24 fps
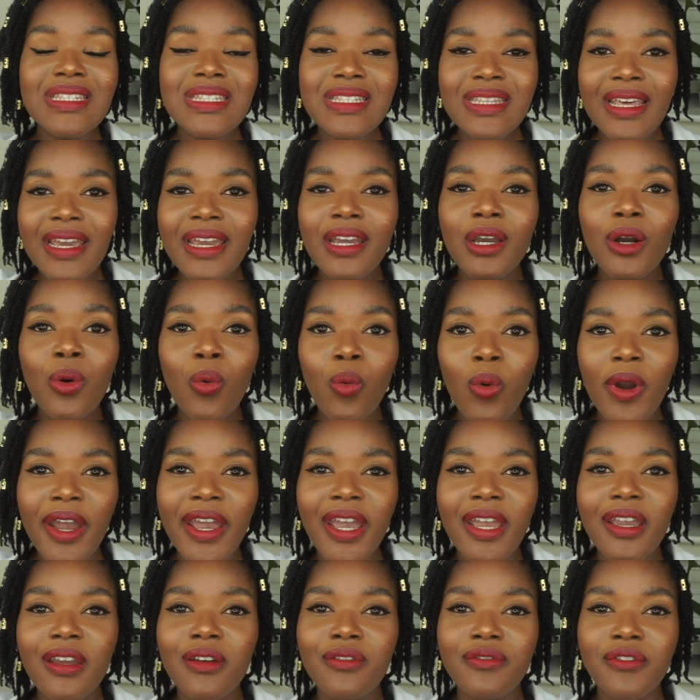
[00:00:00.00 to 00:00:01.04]
stay
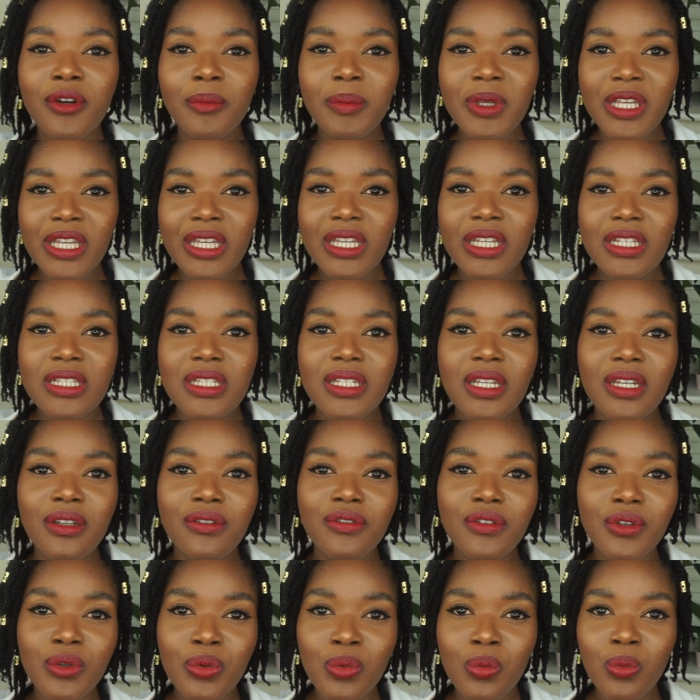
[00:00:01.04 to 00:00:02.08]
away from heat
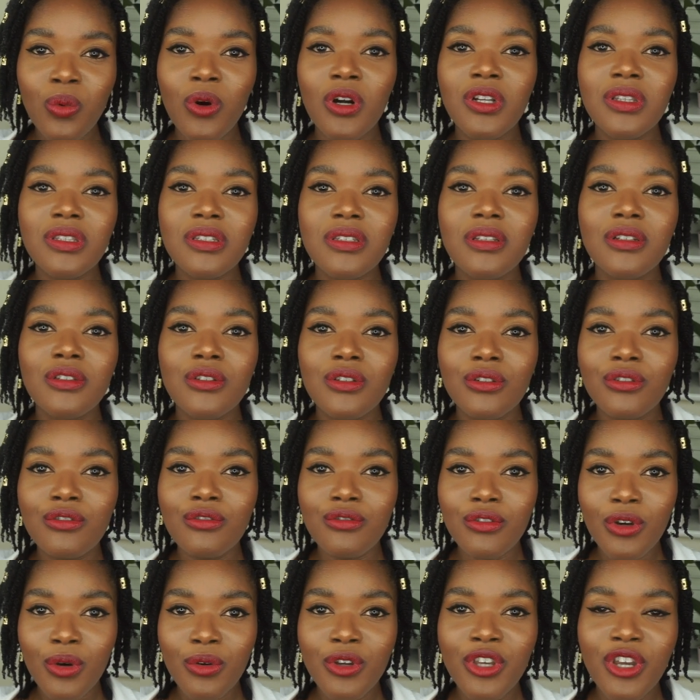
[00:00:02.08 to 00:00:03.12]
if you want to
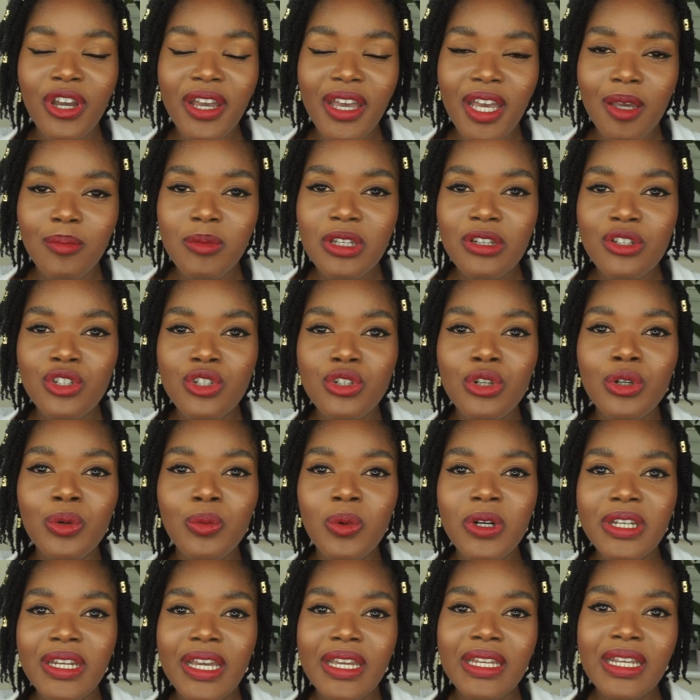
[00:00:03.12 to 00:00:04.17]
grow your hair, because you don't
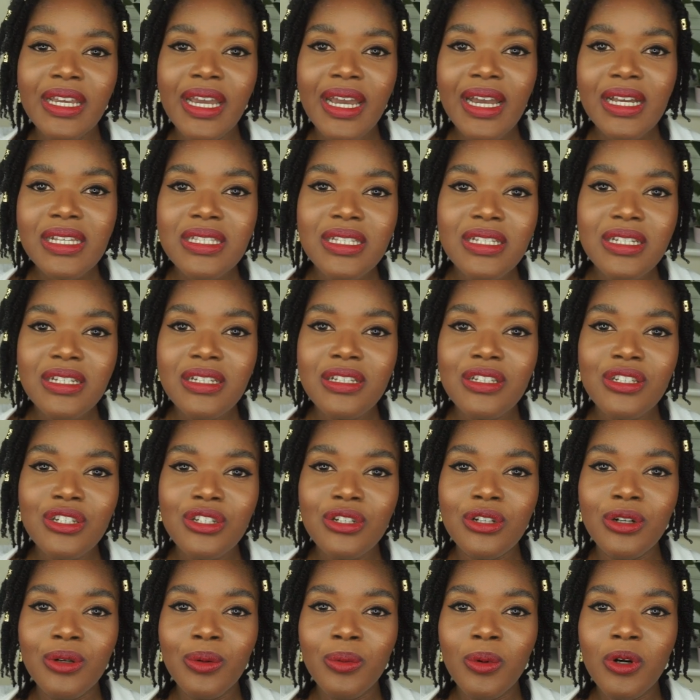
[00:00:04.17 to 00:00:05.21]
want any accidents,
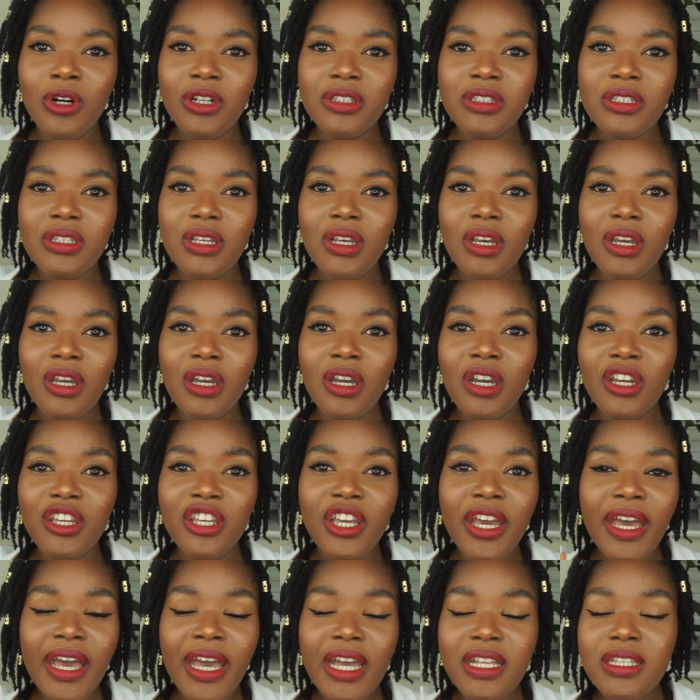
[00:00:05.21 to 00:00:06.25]
you don't want
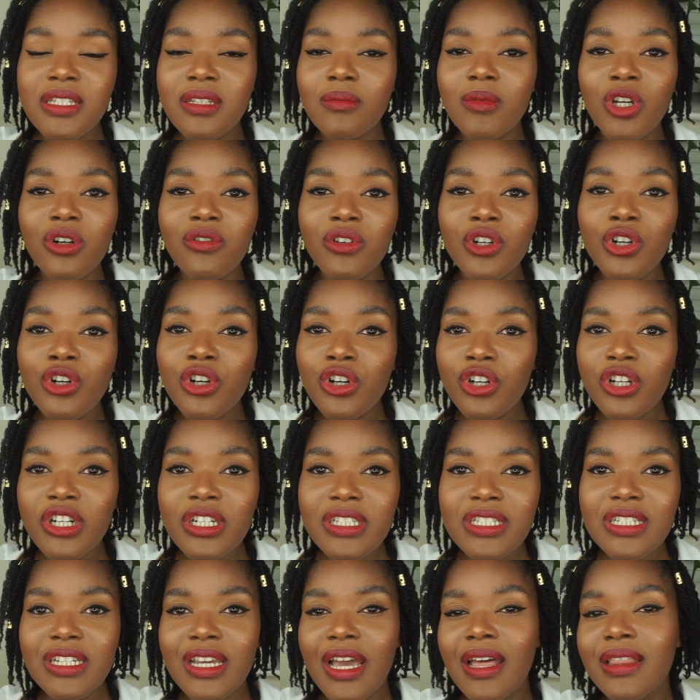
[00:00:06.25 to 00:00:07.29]
your hair to be
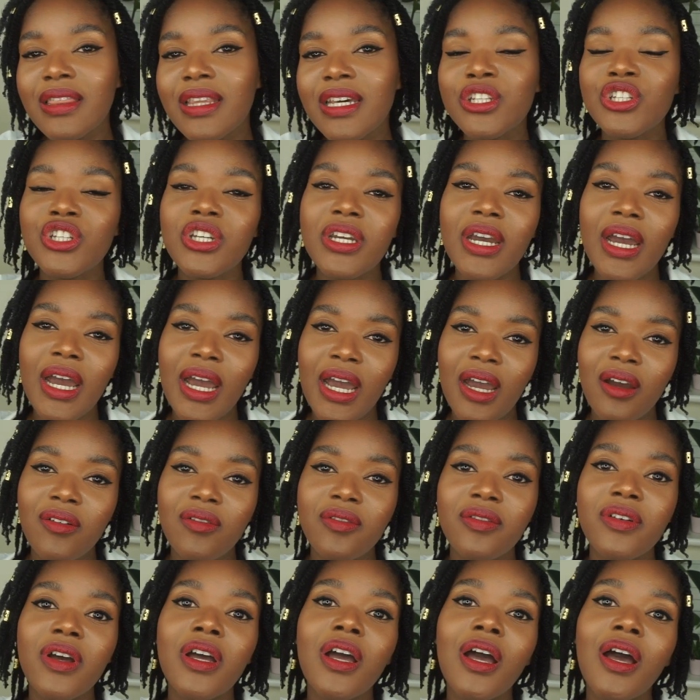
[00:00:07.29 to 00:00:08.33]
overcooked, and then you
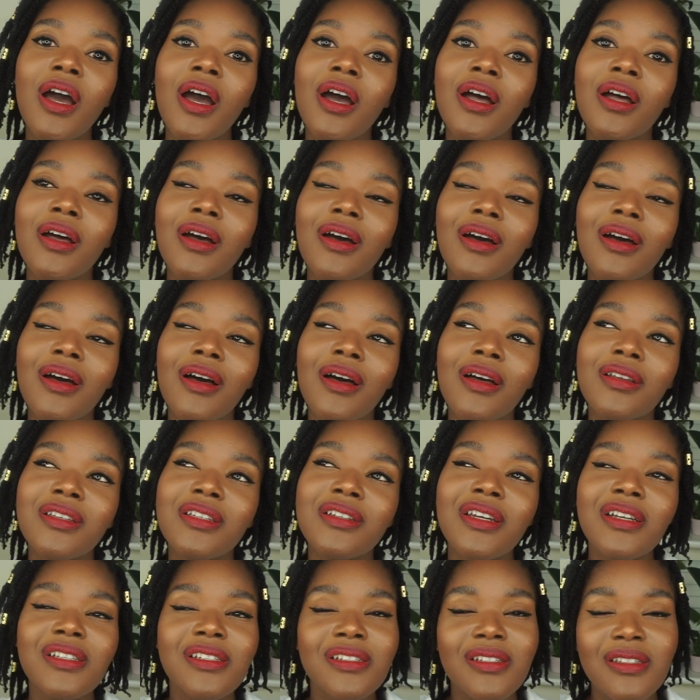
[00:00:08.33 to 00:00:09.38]
have...
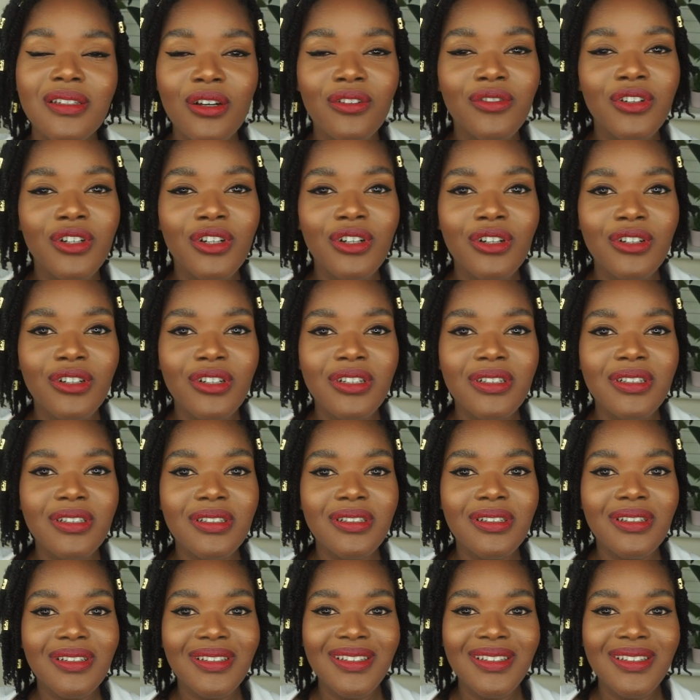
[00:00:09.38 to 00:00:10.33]
Did I just say overcooked?